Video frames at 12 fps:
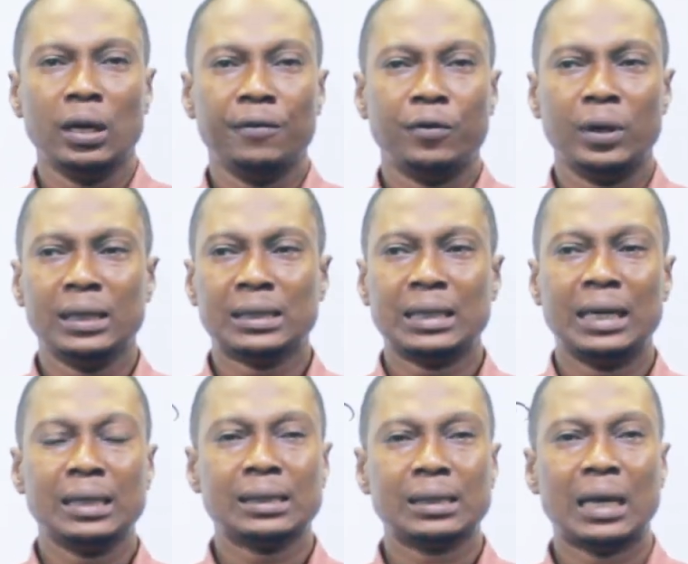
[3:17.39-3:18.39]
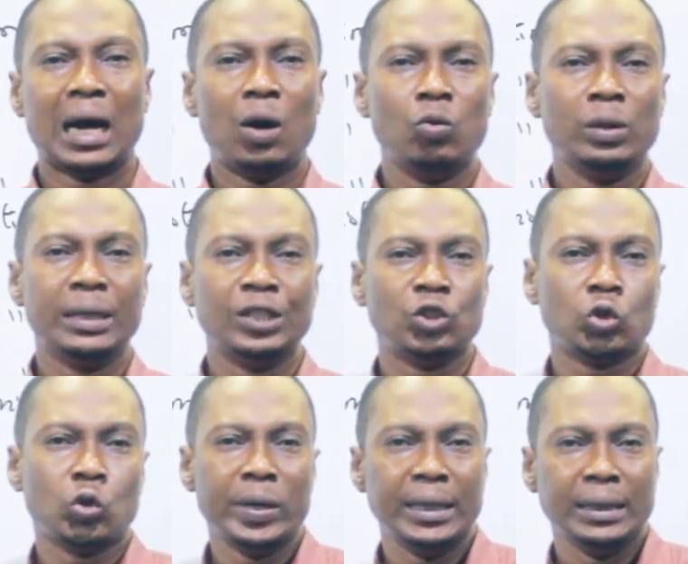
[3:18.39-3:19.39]
For instance, how would a
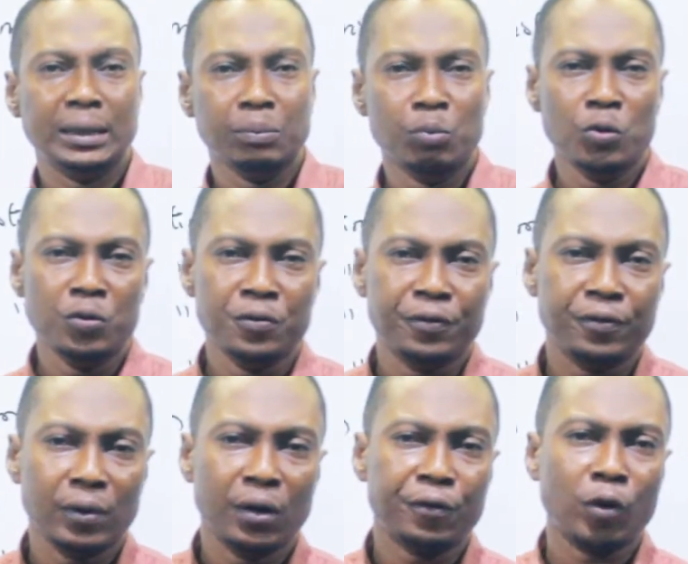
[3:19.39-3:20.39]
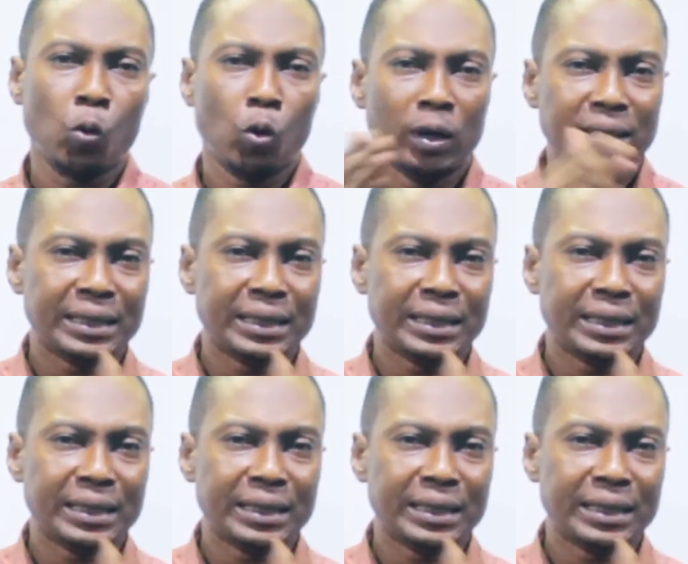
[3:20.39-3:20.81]
train move from one